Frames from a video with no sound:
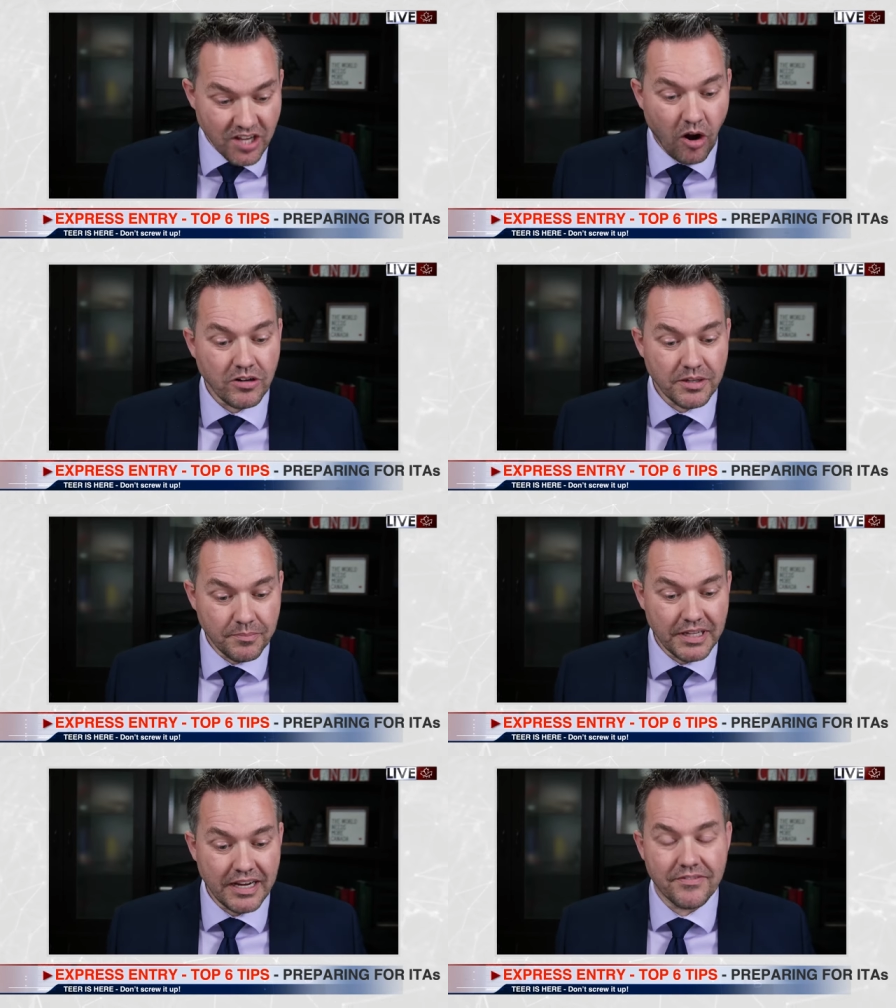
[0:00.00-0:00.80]
It's
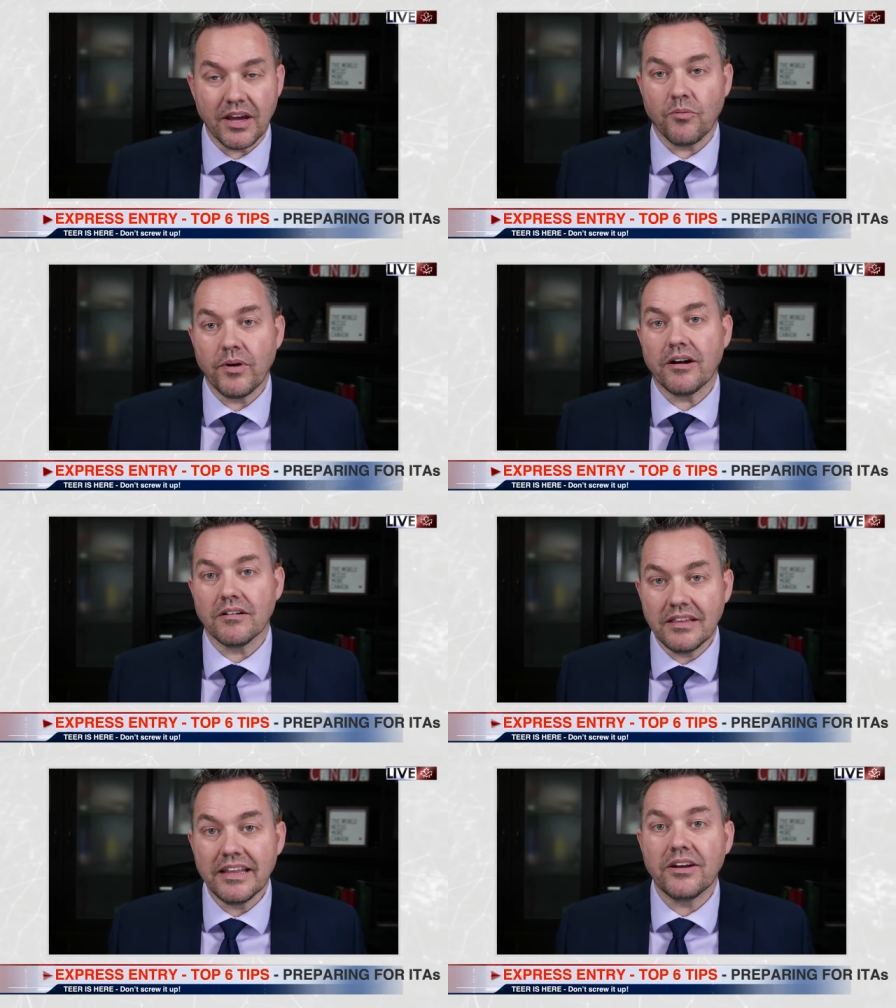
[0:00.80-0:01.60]
hard to believe that
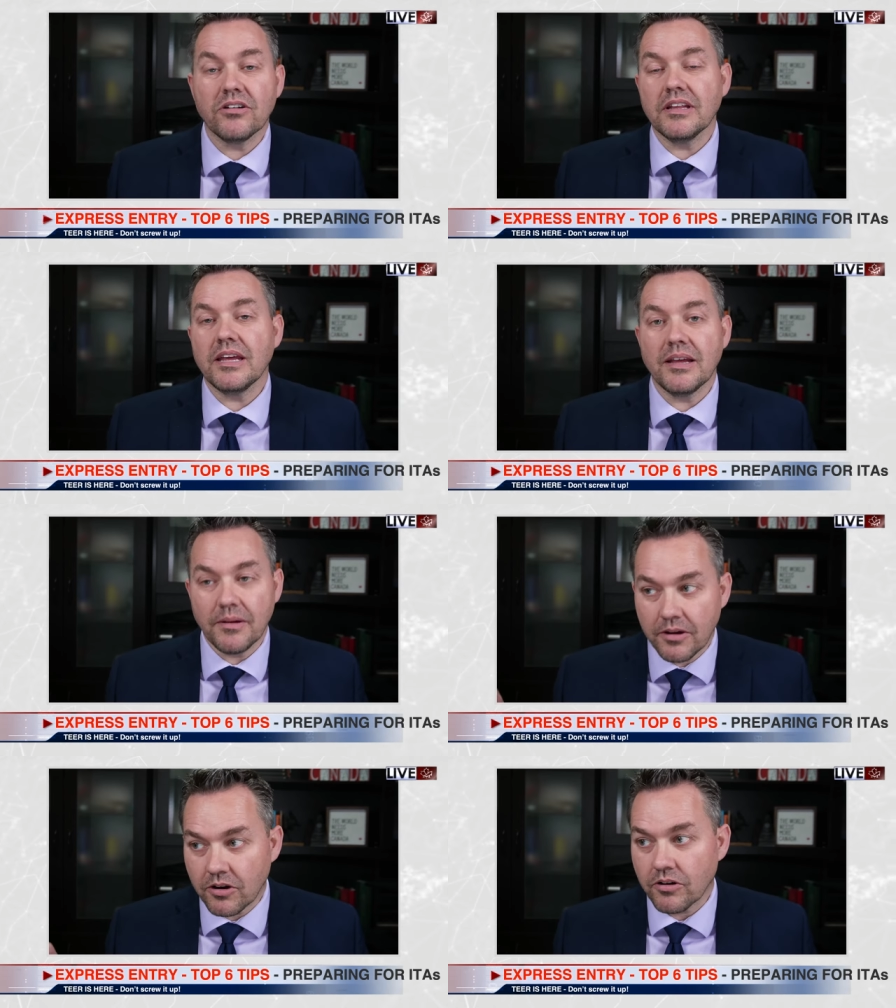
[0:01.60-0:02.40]
we are
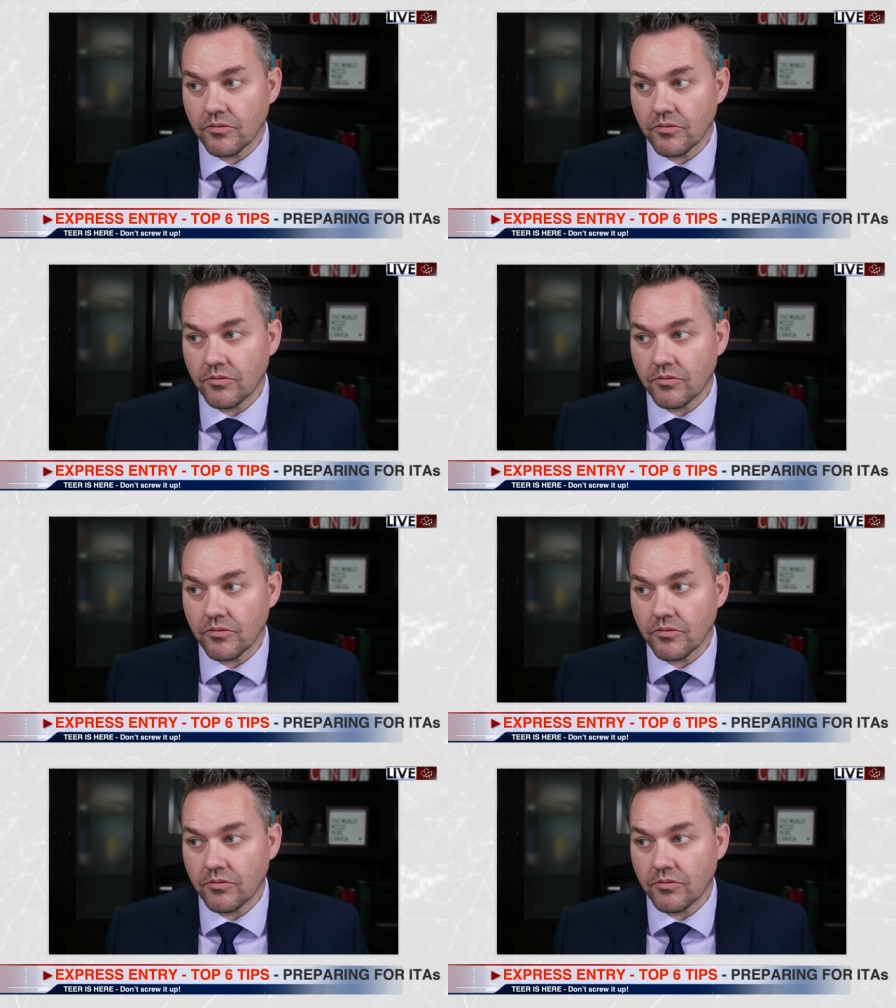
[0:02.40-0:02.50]
literally